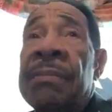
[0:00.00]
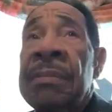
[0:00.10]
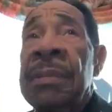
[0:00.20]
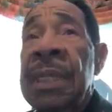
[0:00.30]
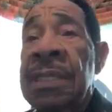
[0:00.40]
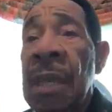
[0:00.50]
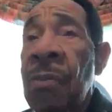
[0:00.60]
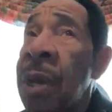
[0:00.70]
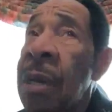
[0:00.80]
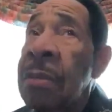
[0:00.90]
And they said,
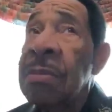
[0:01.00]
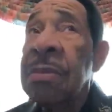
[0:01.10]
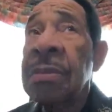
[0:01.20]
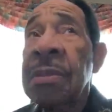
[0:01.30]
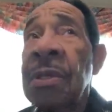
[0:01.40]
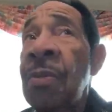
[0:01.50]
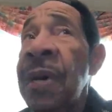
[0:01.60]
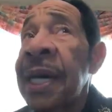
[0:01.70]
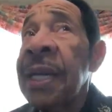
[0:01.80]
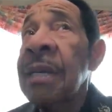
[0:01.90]
well,
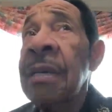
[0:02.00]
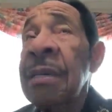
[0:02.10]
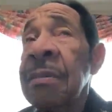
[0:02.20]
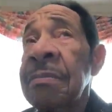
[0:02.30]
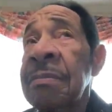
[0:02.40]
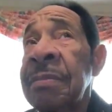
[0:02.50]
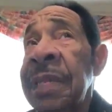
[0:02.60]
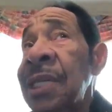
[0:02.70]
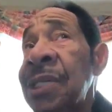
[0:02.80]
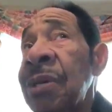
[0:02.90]
nobody.
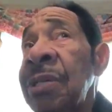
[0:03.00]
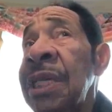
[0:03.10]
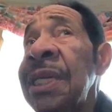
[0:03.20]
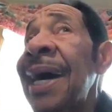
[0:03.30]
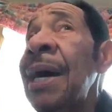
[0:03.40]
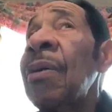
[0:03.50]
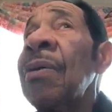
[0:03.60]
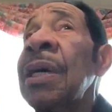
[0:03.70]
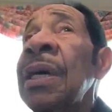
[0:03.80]
They turned it down.